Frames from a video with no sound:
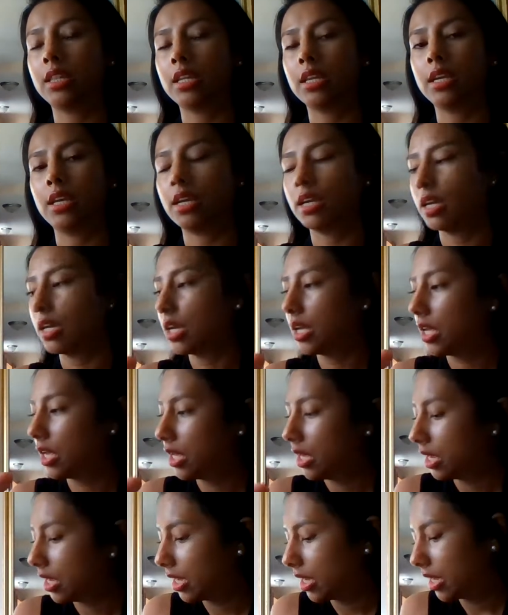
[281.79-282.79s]
the
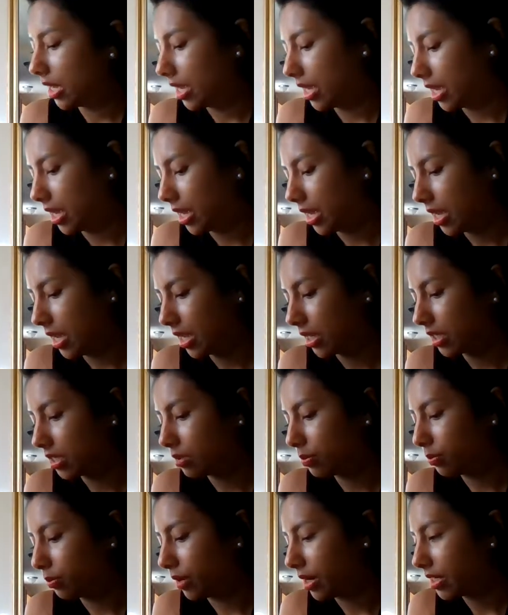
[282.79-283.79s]

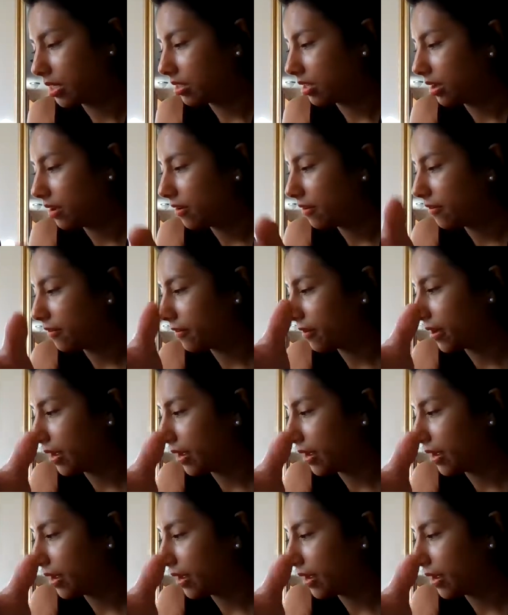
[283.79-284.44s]
expressive